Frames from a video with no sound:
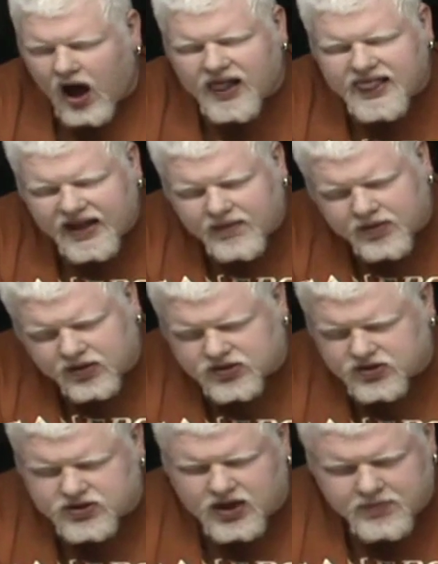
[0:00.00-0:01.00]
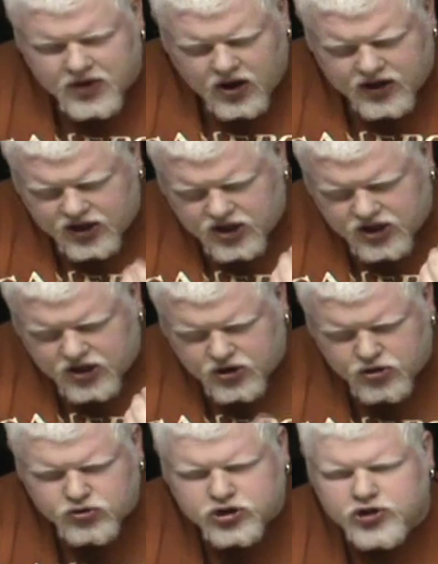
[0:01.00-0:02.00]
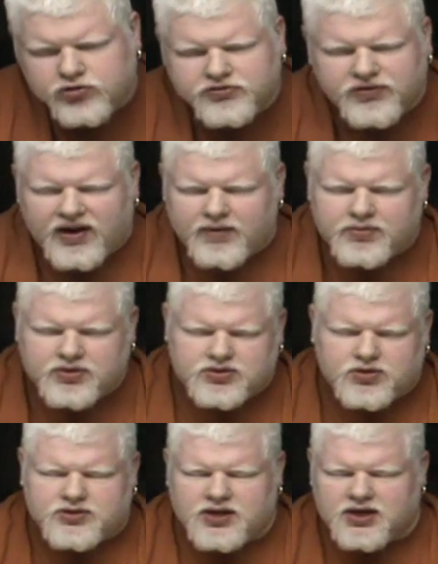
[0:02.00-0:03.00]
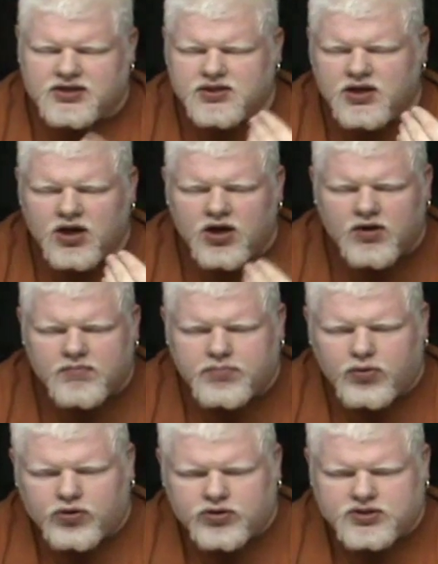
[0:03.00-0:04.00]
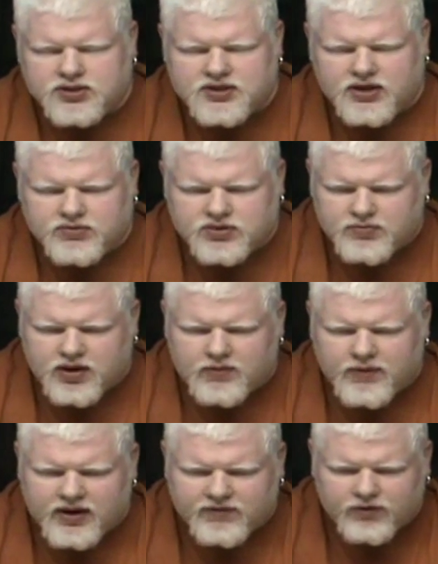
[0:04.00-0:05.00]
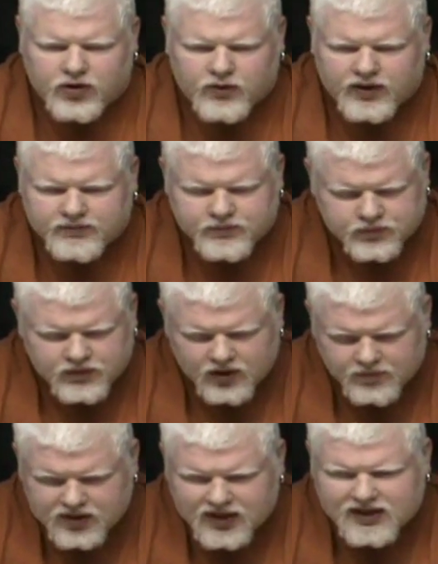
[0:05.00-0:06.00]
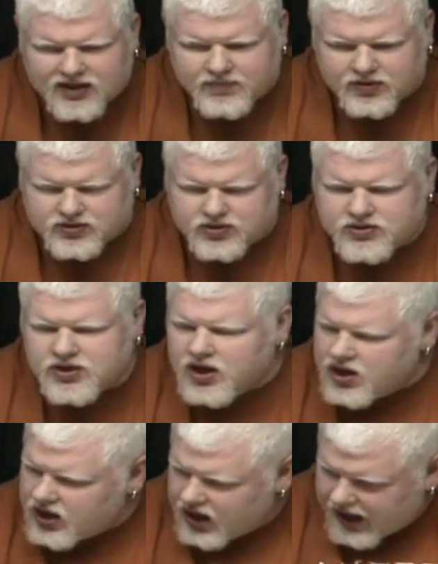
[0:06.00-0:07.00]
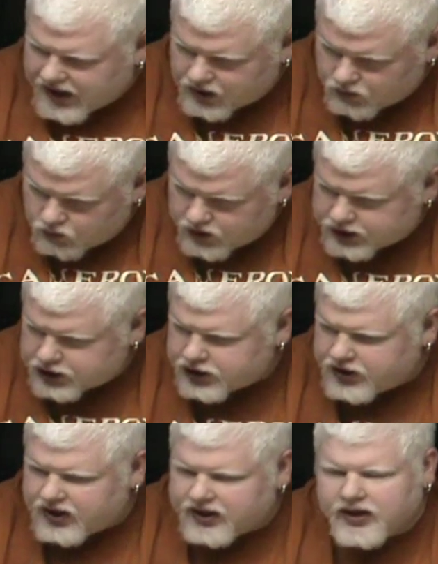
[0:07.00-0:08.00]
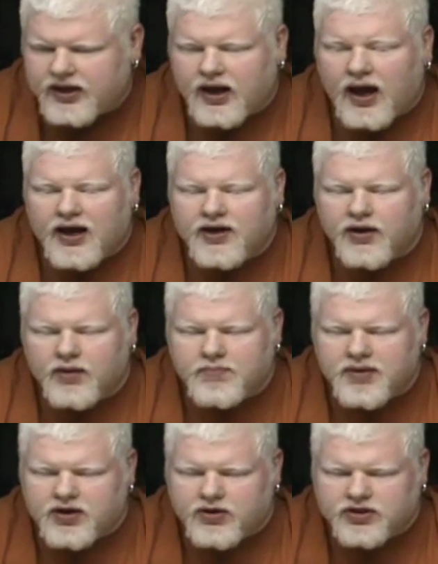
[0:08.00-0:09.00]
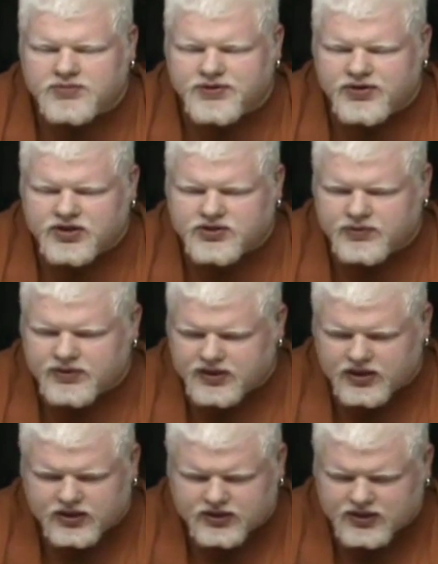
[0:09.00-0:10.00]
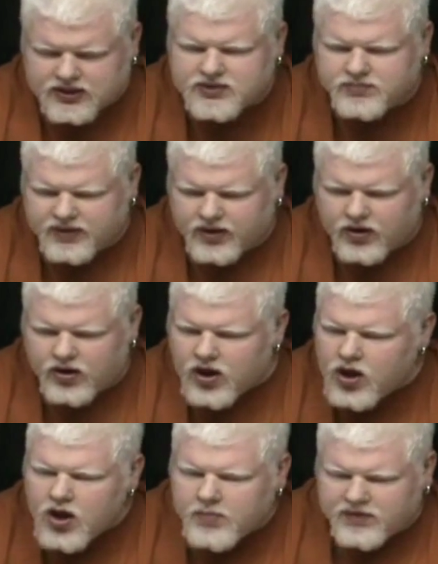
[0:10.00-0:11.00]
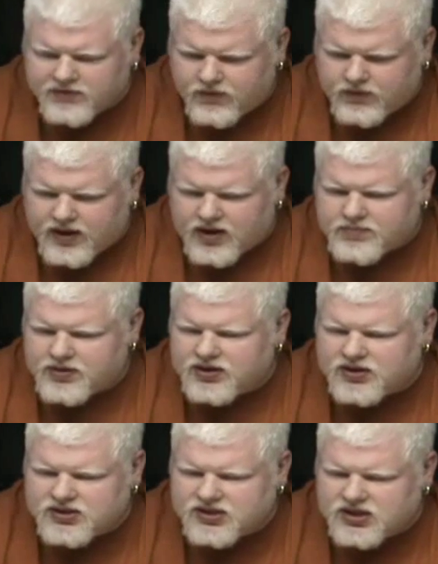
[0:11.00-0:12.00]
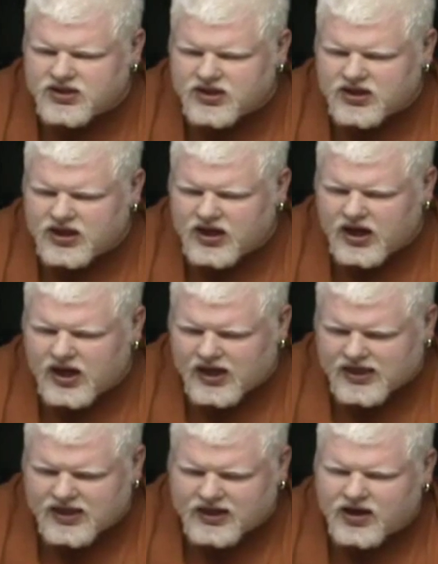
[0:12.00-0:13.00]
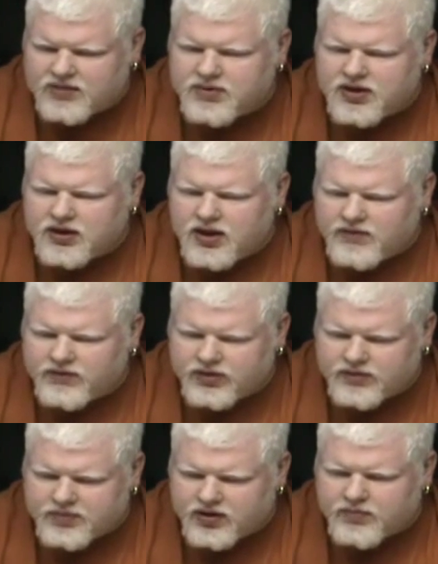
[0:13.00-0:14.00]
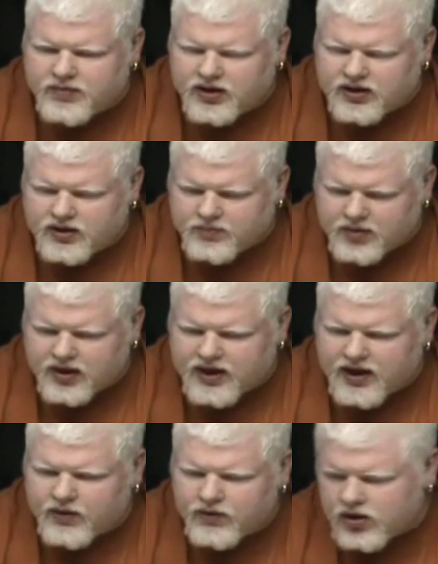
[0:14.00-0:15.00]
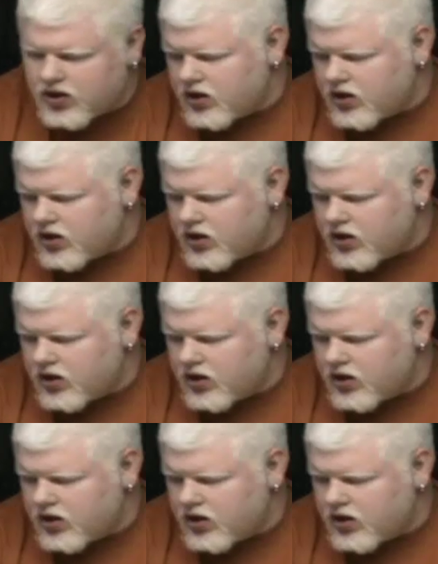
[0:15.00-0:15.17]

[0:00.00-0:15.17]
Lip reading: I like Pilsners. I'm not a huge, huge fan of Pilsners, as porters and stouts are my way of going. But I like Pilsners. And I wish that I had a better experience with this beer before that, because I think I'd be in love with the beer by now.